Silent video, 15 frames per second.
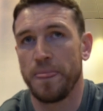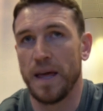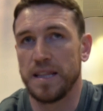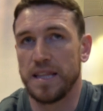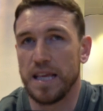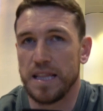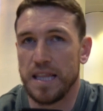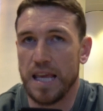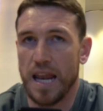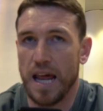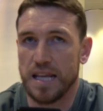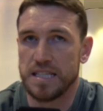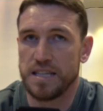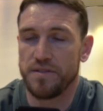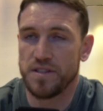I think the
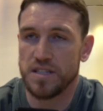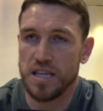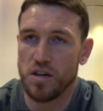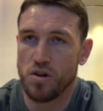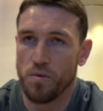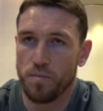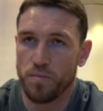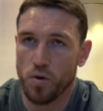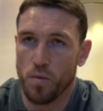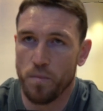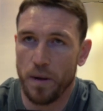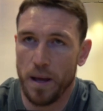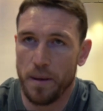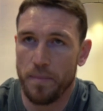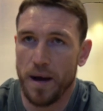inactivity
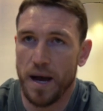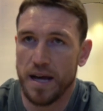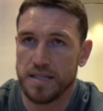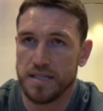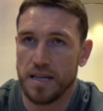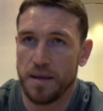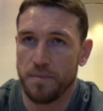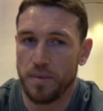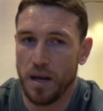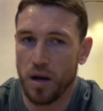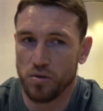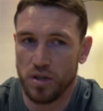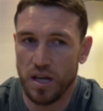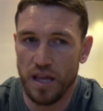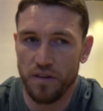could play a part in it, being
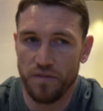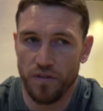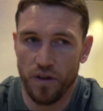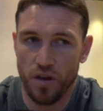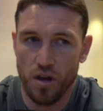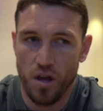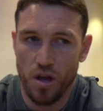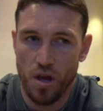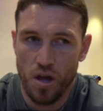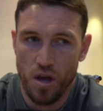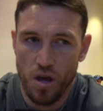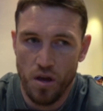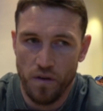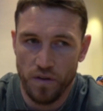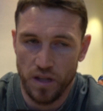out the ring for
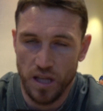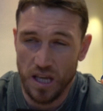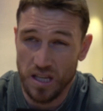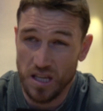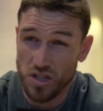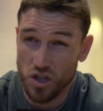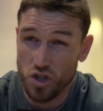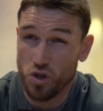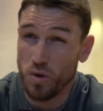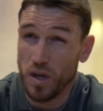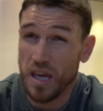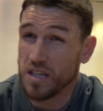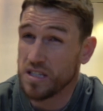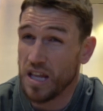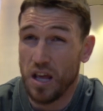I think it's 2
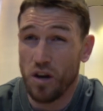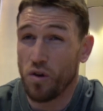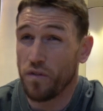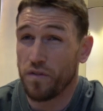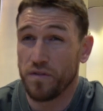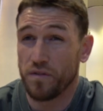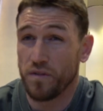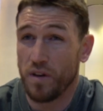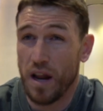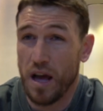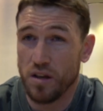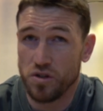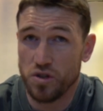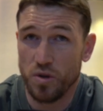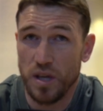years, near enough,
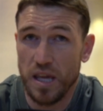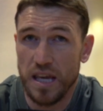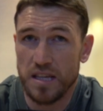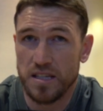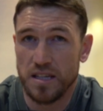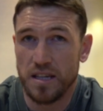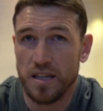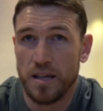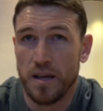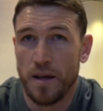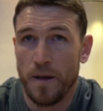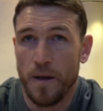around 2 years, and